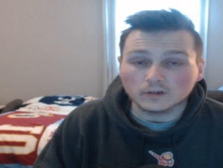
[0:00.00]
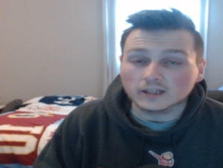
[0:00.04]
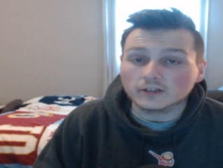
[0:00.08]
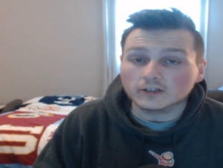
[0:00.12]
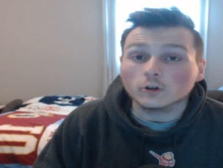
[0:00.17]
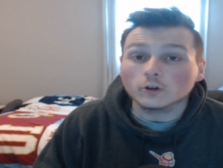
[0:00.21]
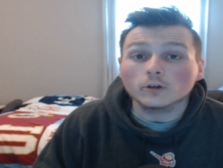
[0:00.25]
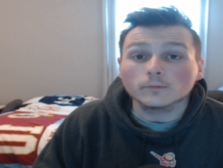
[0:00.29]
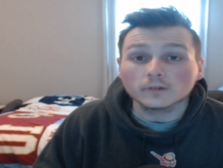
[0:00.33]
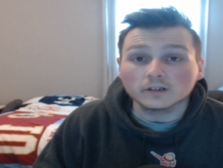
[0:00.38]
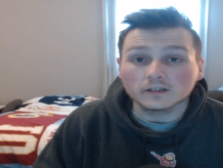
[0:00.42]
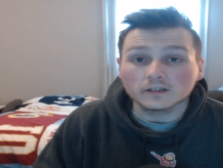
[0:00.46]
That's
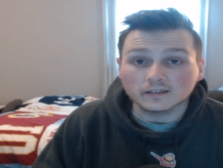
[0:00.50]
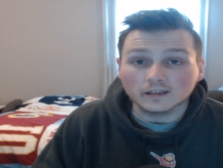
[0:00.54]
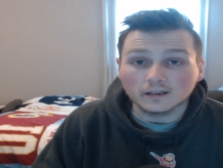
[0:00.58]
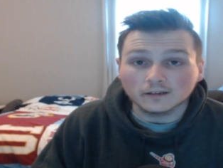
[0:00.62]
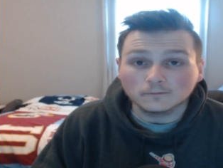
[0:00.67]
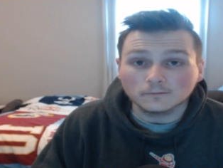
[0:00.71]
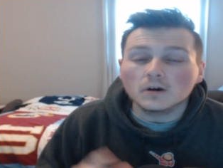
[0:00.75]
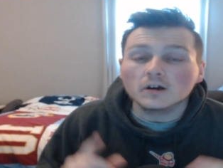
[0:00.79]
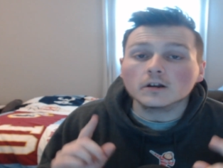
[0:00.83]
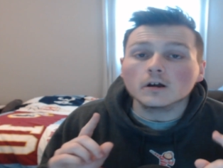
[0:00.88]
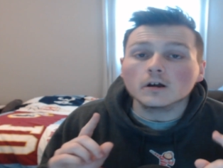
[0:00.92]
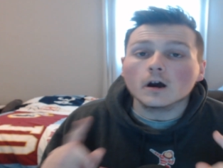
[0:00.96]
all I'm going to say.
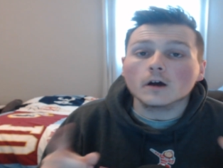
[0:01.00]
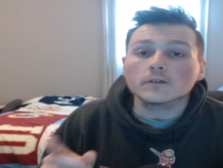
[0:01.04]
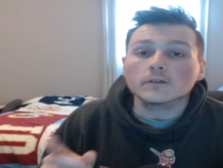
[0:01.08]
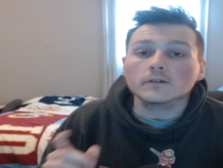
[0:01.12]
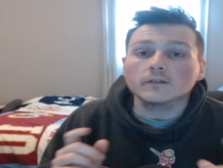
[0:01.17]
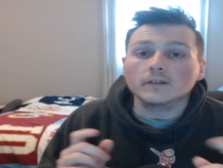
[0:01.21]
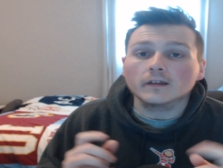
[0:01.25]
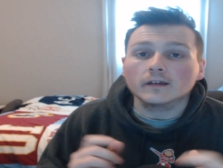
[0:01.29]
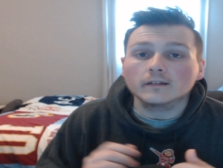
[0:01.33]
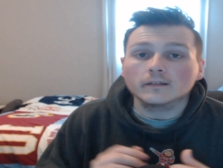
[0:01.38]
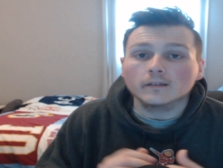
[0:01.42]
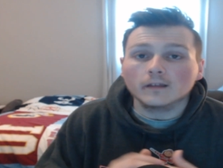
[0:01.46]
But other than
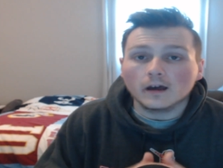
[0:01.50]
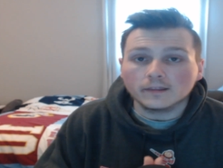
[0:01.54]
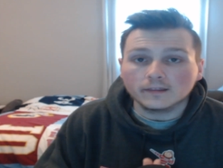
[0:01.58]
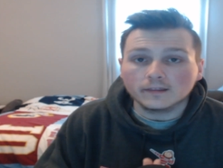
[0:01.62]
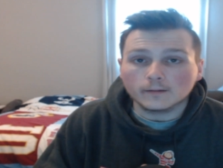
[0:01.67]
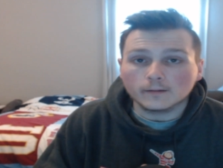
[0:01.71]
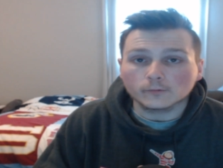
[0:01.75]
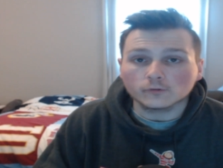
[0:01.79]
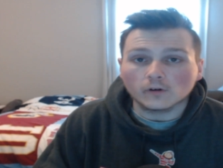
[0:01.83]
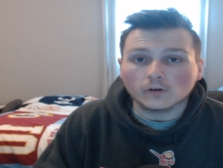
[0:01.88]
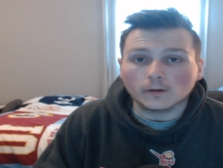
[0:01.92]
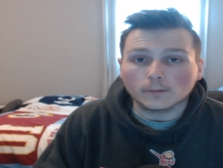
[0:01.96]
that, I think
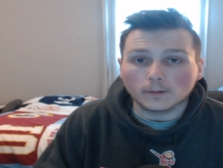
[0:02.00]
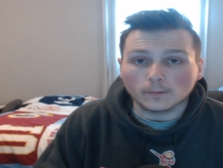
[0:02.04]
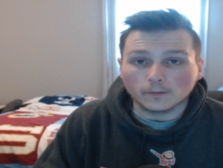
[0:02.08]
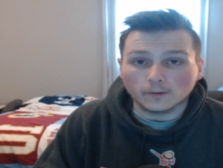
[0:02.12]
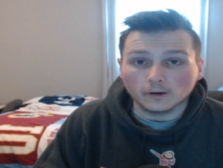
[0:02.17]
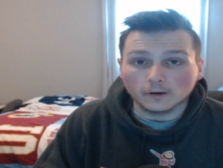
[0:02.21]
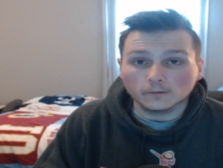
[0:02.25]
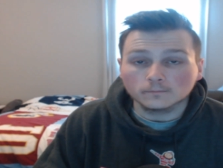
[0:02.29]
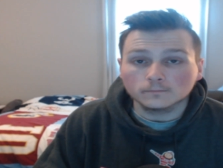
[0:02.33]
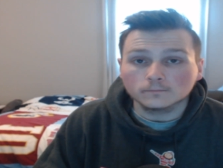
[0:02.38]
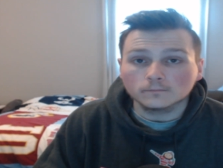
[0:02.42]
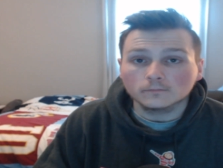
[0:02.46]
I'm going to wrap it up
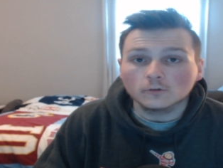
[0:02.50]
there.